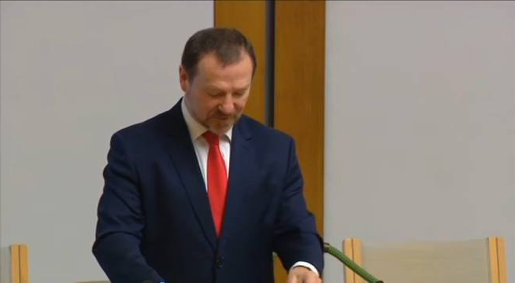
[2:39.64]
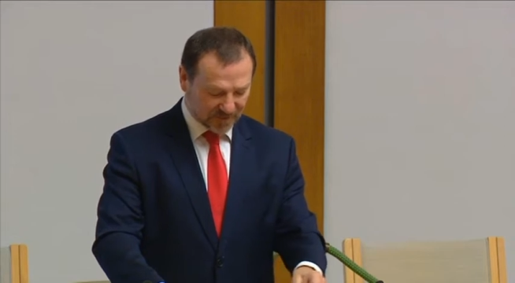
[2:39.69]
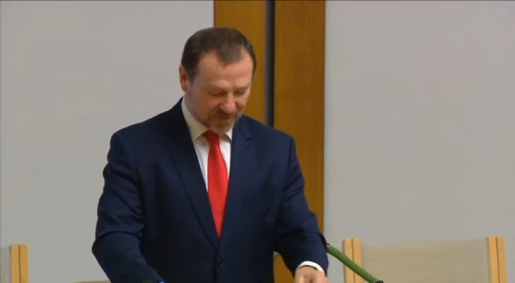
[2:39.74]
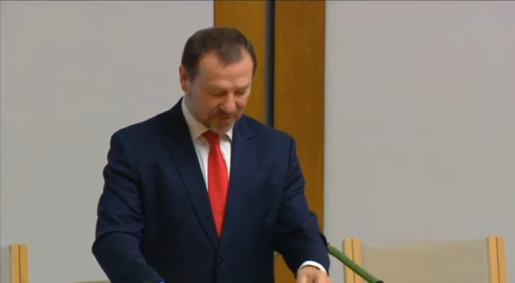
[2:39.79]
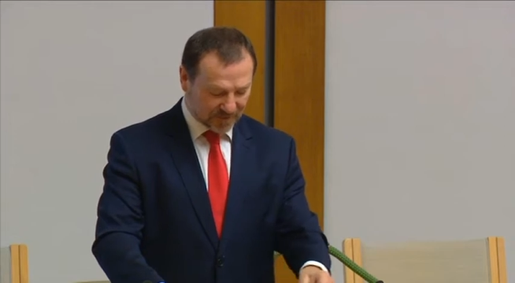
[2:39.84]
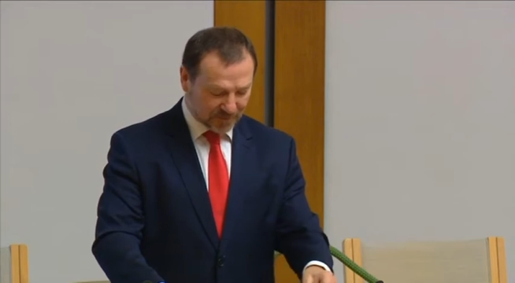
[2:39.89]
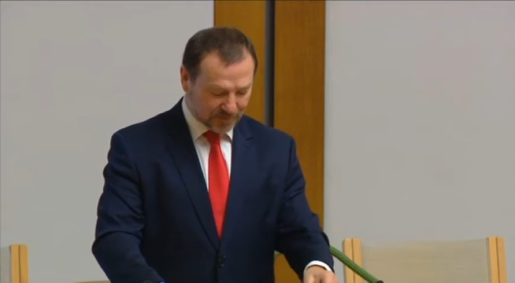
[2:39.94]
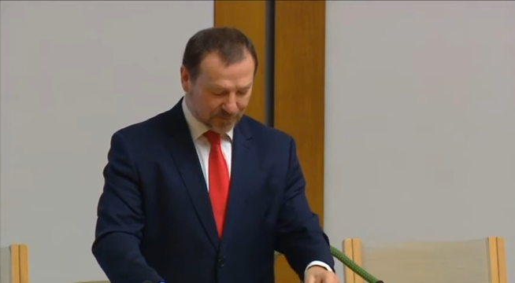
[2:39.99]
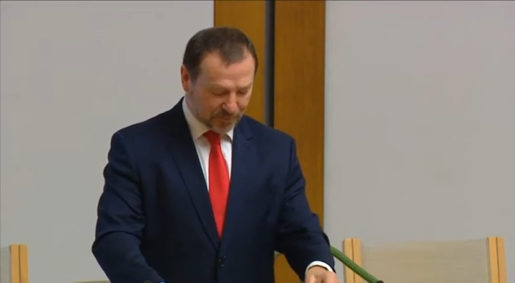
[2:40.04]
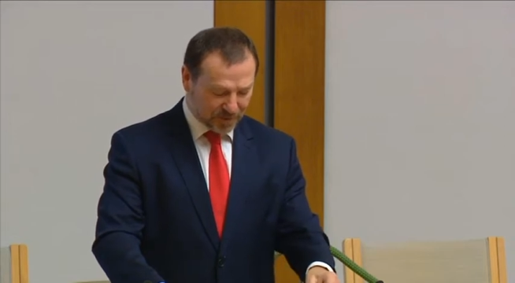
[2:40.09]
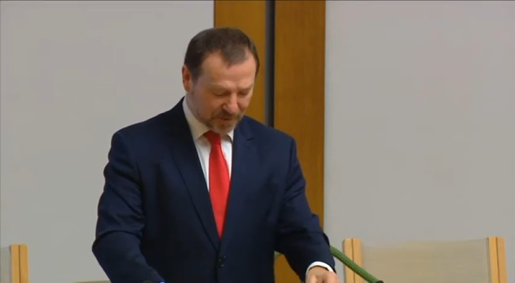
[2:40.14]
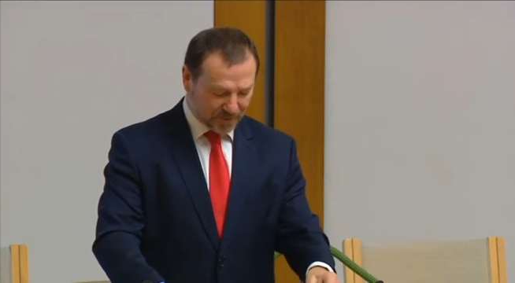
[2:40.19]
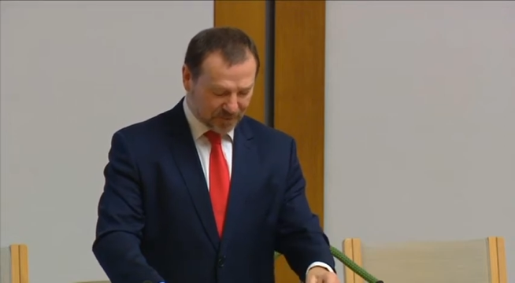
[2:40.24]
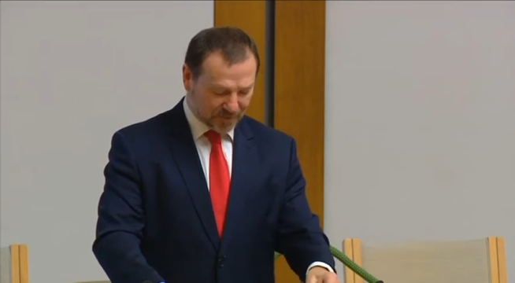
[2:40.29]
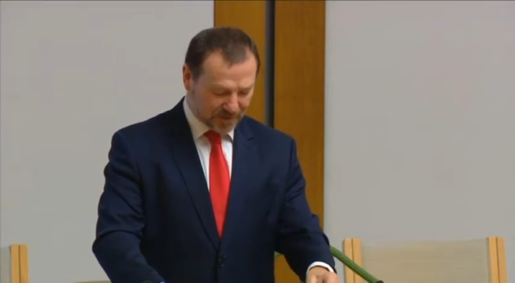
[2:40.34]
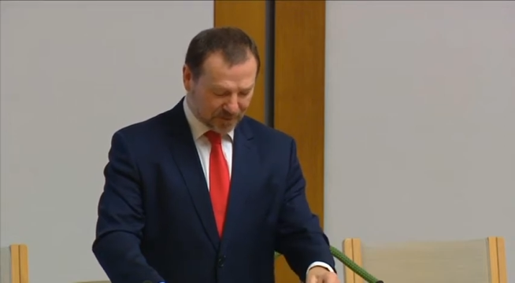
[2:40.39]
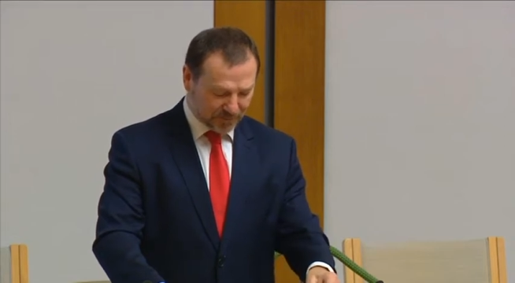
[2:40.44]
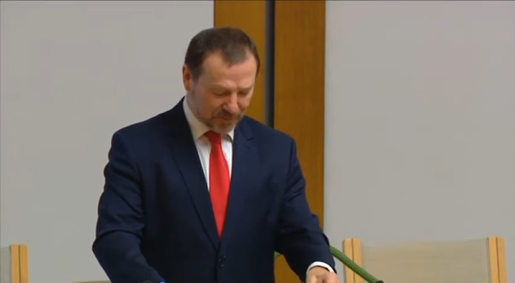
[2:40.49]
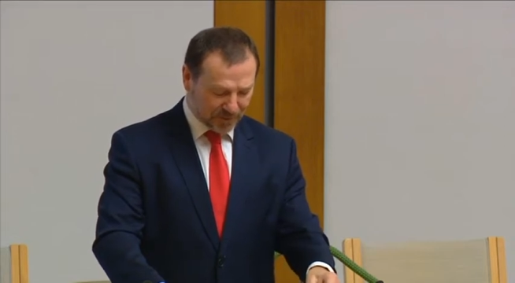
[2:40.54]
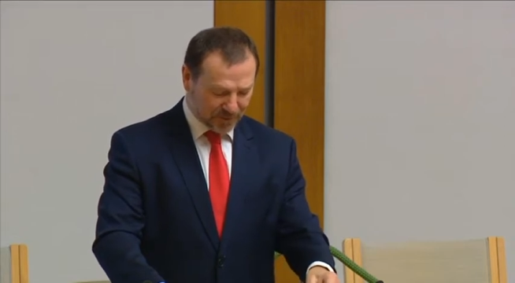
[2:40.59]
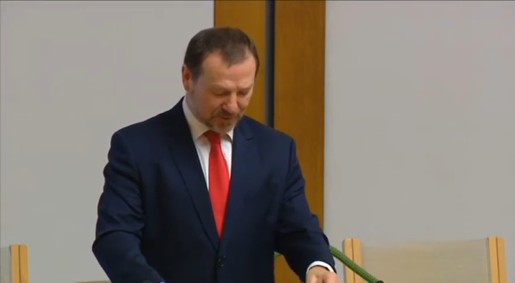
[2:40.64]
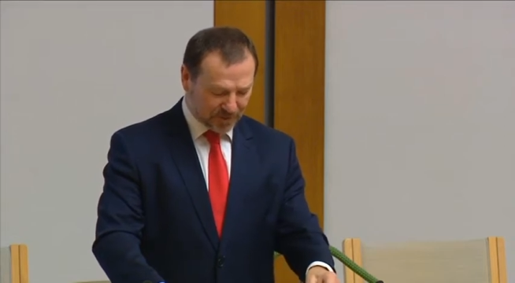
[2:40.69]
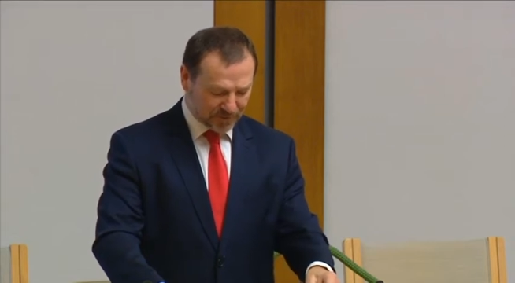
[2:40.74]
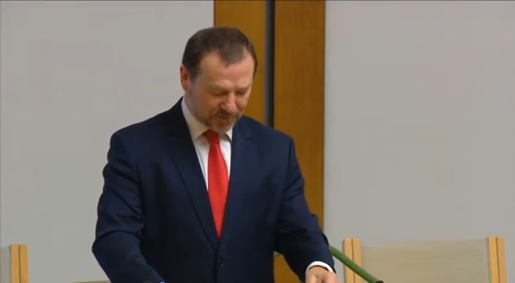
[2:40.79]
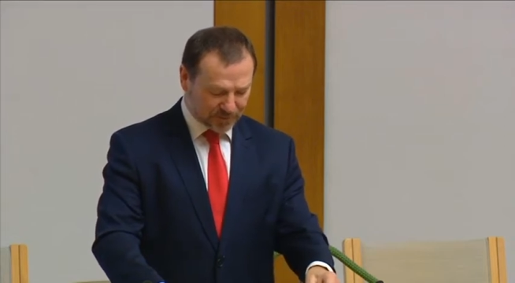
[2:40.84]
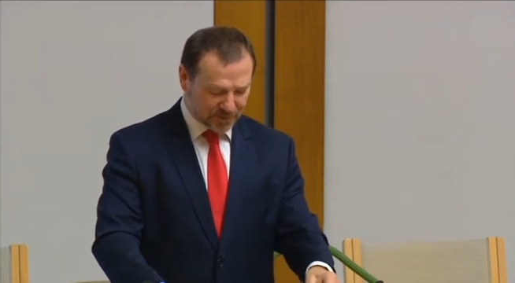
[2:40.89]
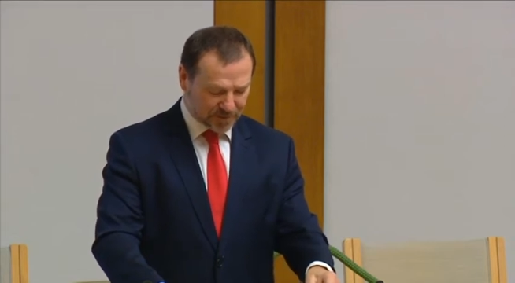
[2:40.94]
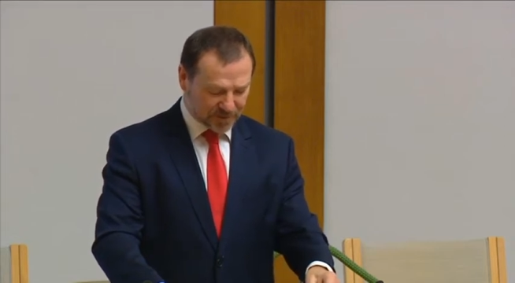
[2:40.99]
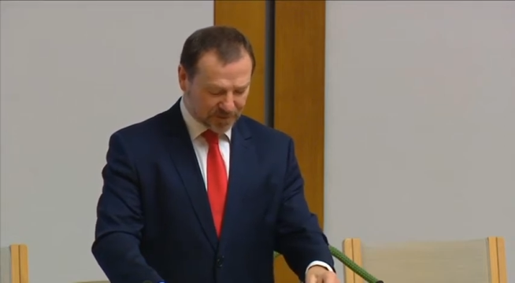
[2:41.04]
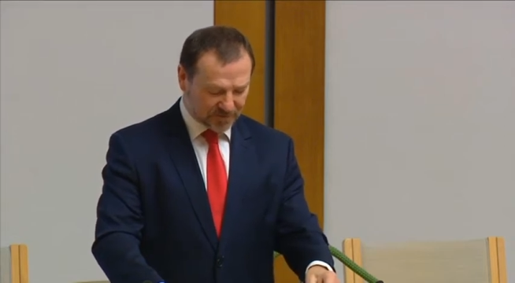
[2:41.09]
the ability to
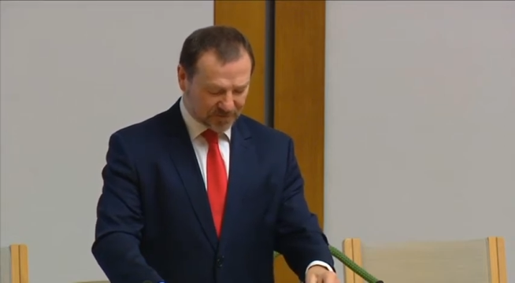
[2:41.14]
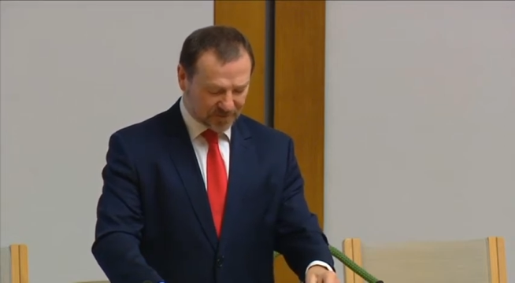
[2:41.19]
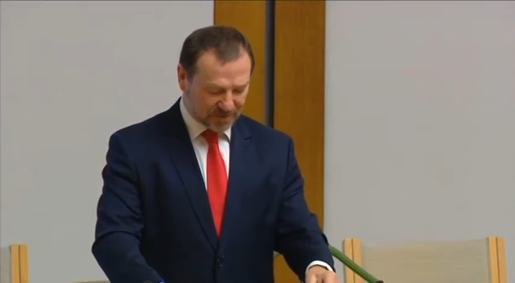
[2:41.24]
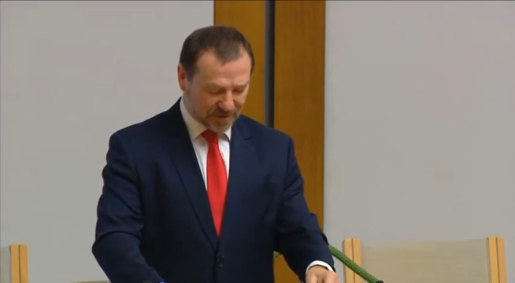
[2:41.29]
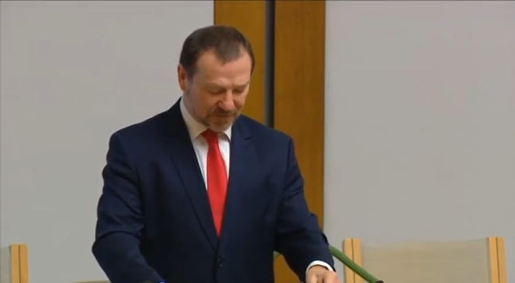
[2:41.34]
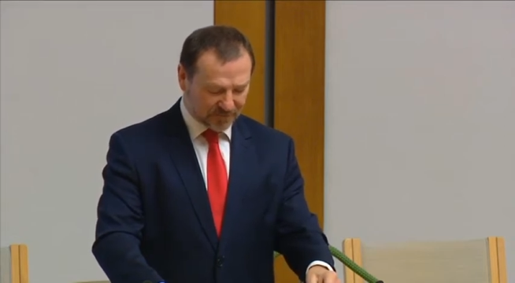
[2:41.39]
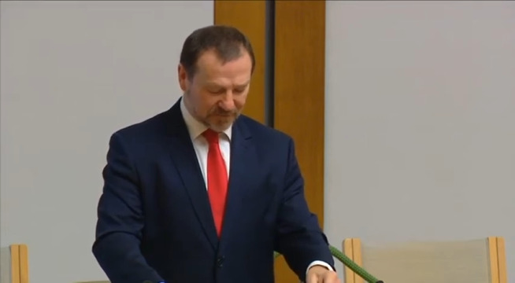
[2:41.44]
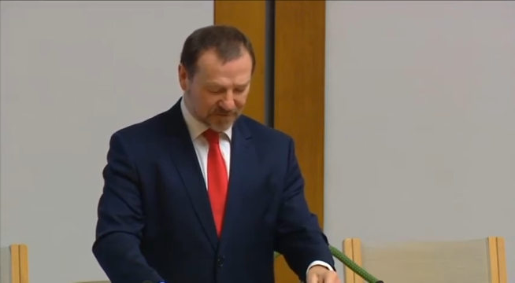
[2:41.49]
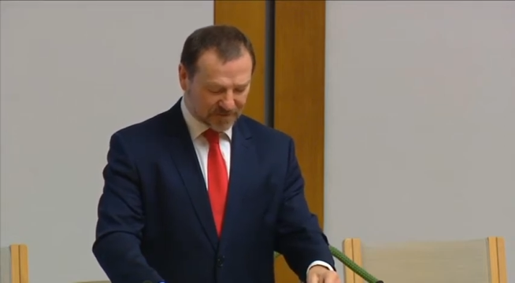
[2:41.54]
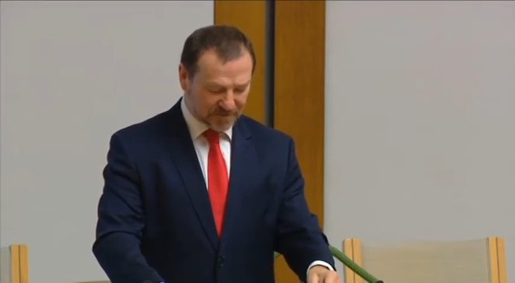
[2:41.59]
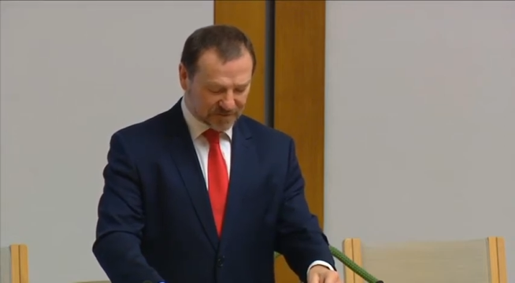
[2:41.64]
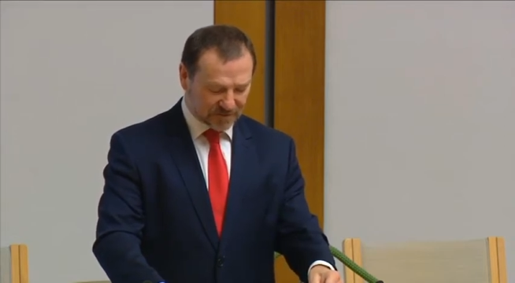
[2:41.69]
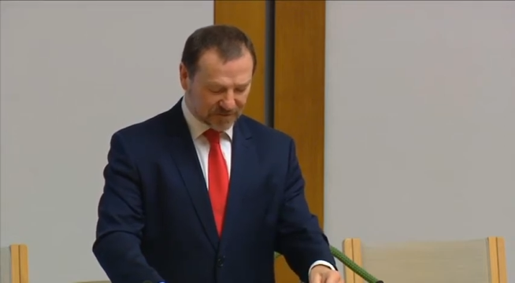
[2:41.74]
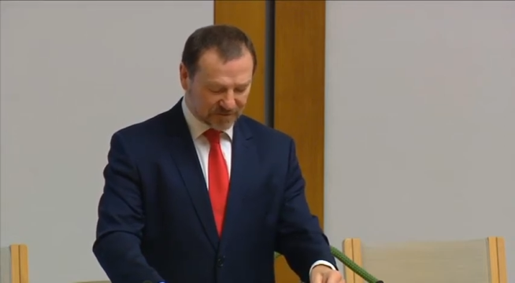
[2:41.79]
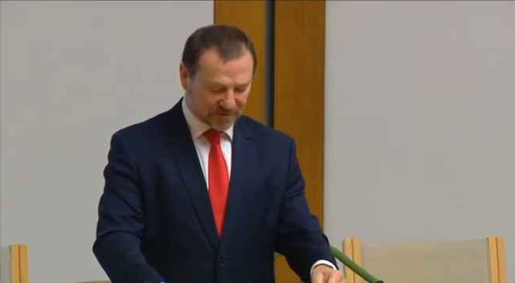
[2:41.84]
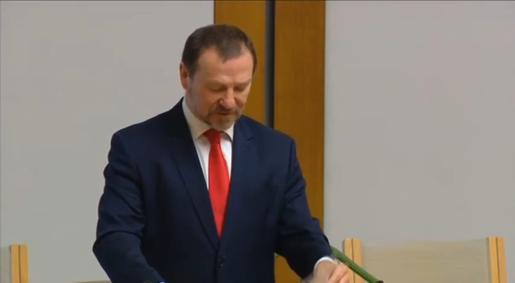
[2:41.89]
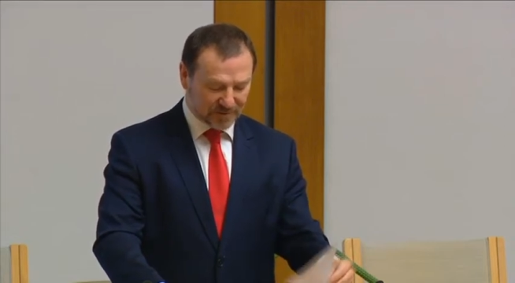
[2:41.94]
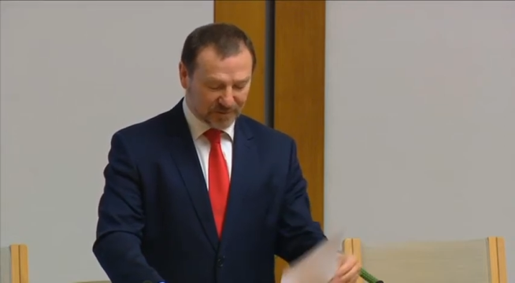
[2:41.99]
produce enough insulin to